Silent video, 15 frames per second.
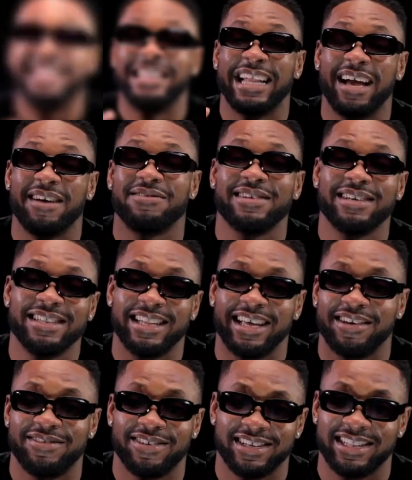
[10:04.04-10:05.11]
Never,
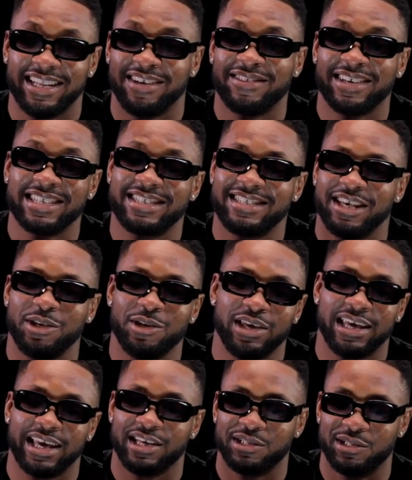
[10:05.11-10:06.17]
never, never say you
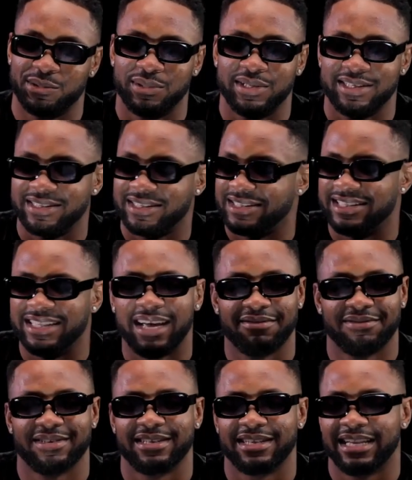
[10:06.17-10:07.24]
can't do it.
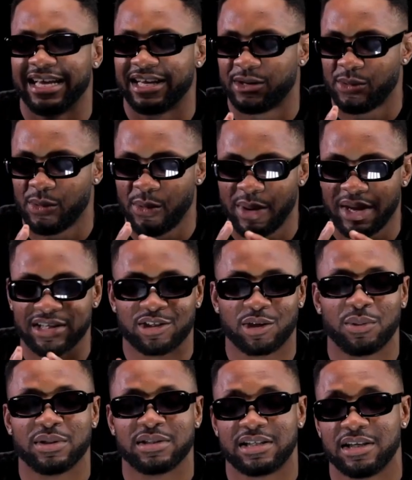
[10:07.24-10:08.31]
Never. Like when
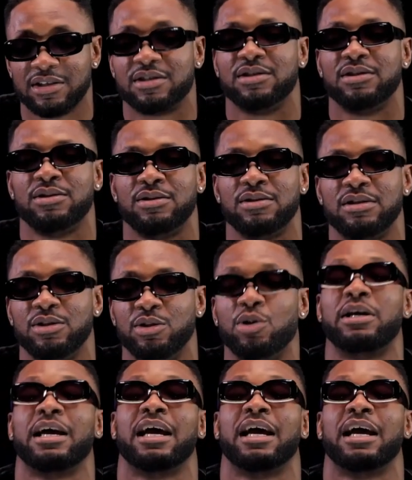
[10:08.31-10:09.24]
someone says you